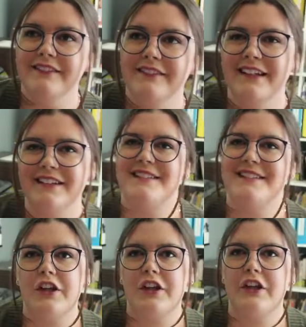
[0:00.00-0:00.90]

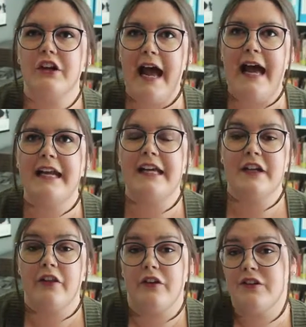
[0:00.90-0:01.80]
necessarily or adding in
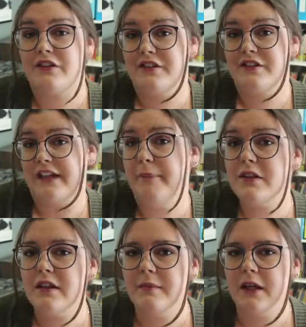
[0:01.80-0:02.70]
another step
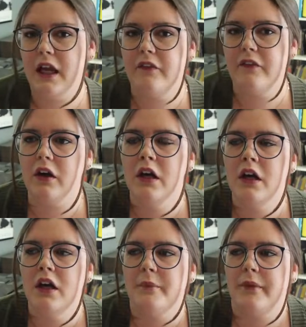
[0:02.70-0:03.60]
to the behavior,
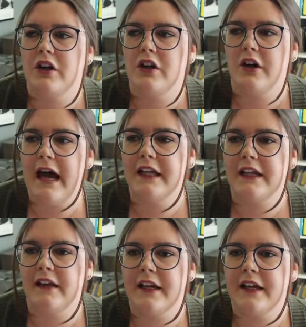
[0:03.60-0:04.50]
but you're adding
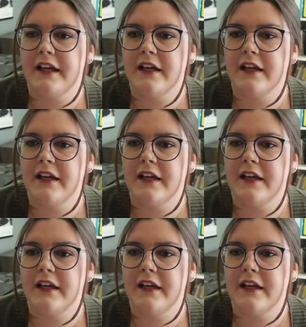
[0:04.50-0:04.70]
in like